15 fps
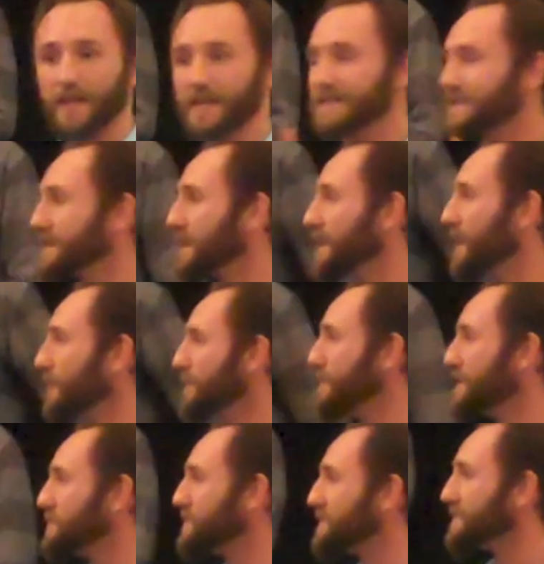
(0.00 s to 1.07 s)
us in and out of
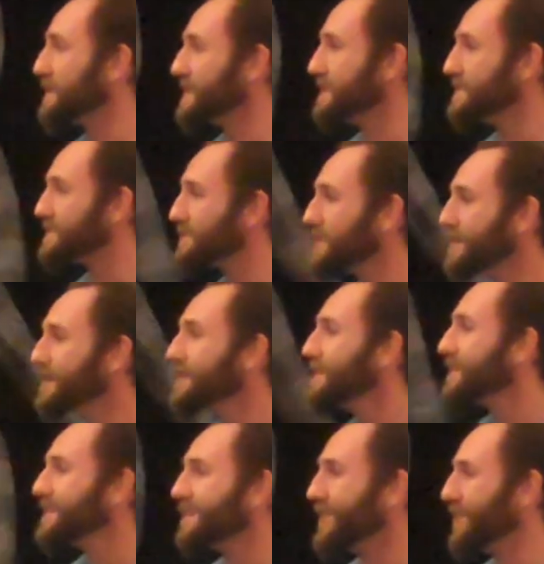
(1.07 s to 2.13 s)
major cities.
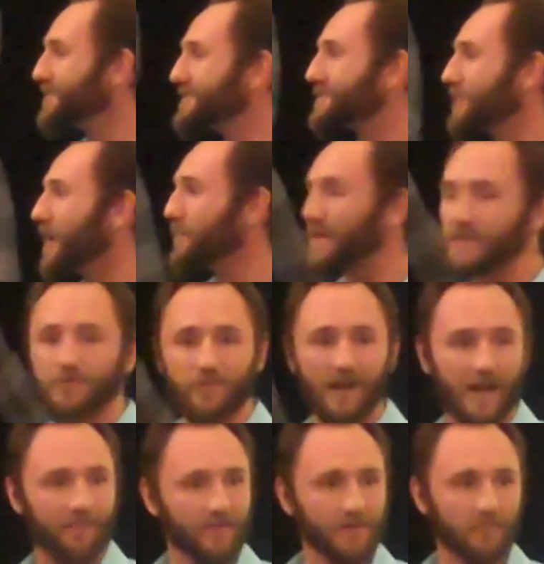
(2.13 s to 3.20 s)
You know, stopping
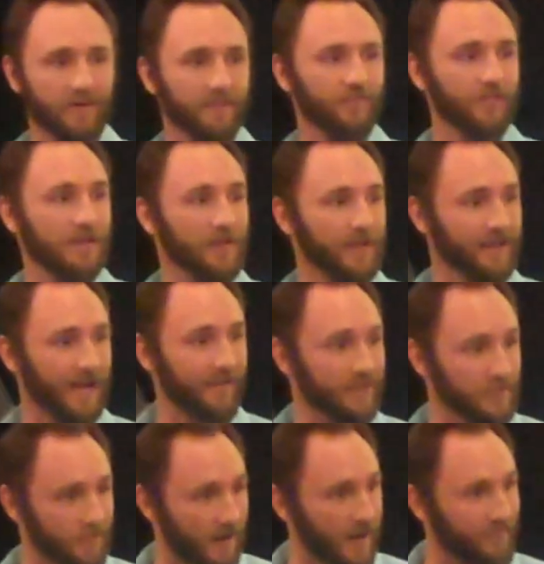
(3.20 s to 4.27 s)
traffic, what a feeling, having
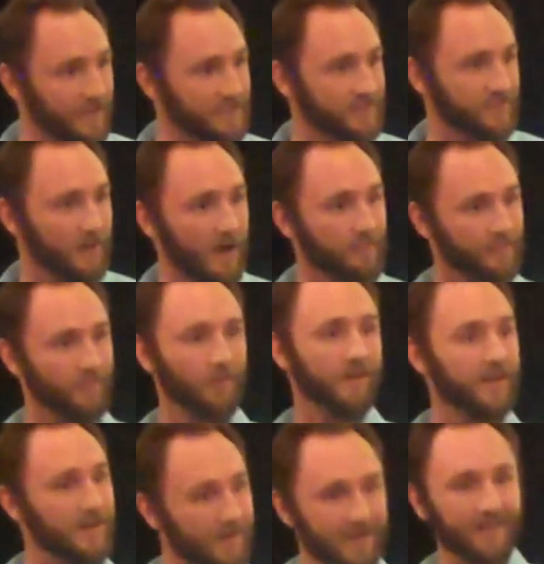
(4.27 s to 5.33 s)
traffic stopped for
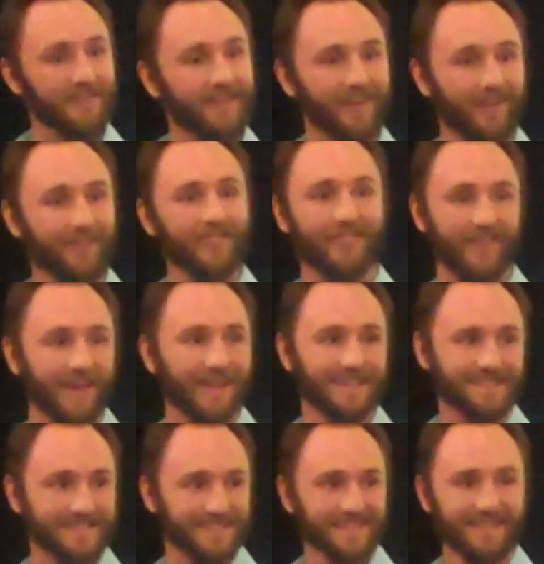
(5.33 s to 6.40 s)
you, you know,
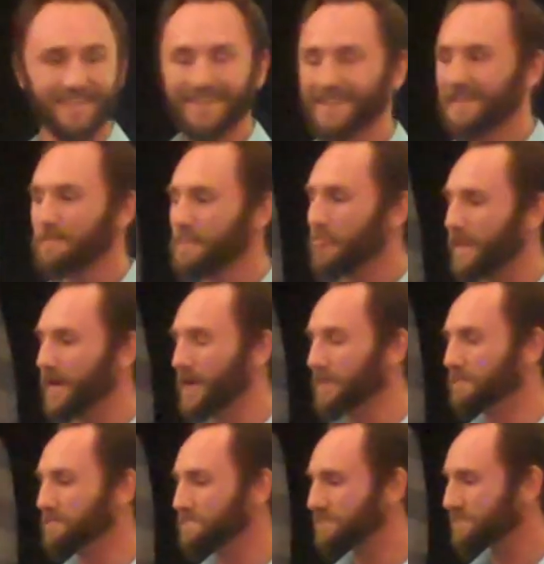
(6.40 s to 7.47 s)
thanks.
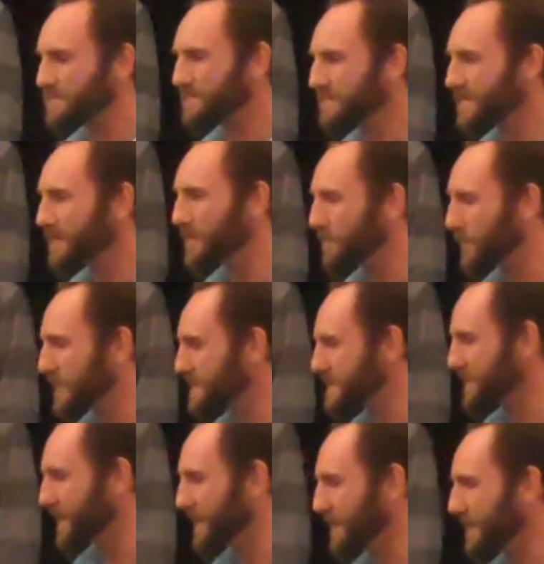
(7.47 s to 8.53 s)
Um, but
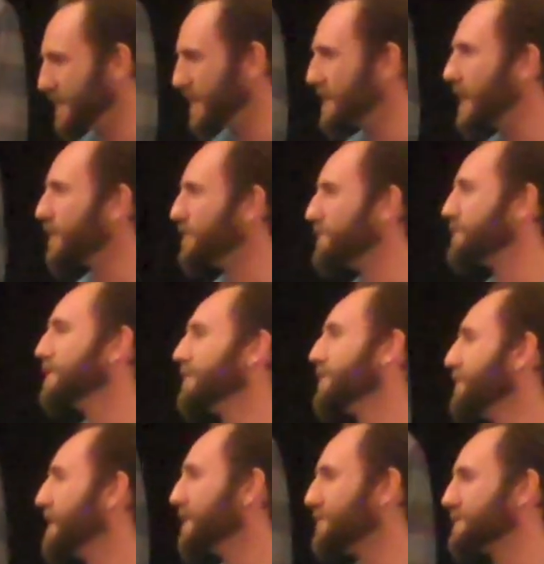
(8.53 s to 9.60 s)
uh, out of you
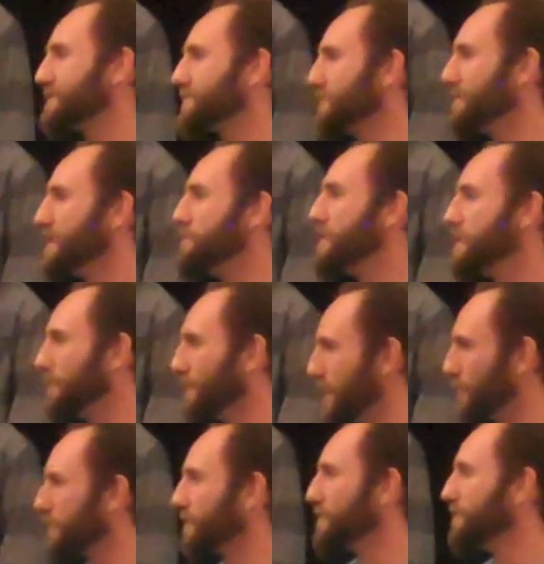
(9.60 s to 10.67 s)
know, out of so many people
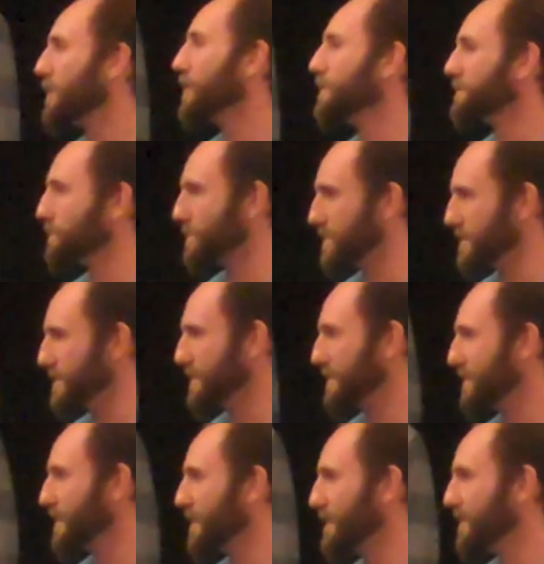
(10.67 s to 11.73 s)
that were involved with
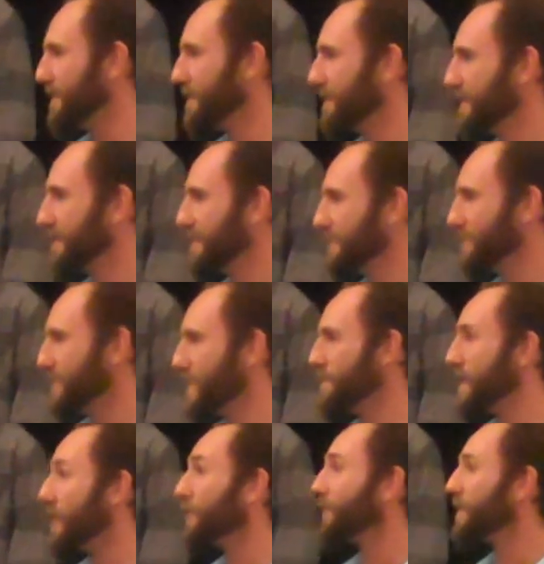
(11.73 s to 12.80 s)
the uh, with the
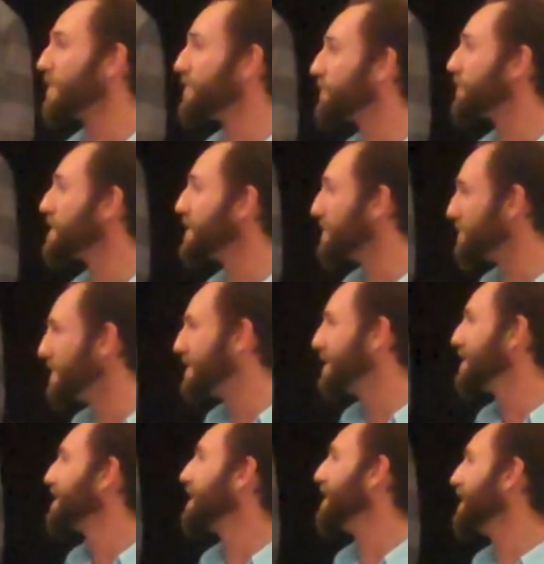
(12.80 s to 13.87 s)
Marathon of Freedom,
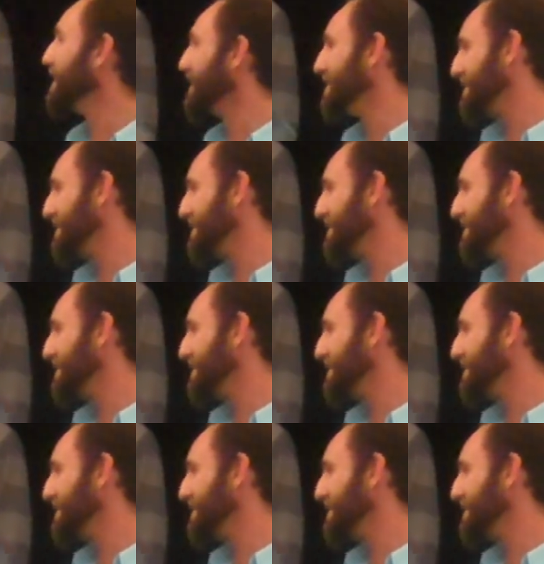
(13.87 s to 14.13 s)
uh,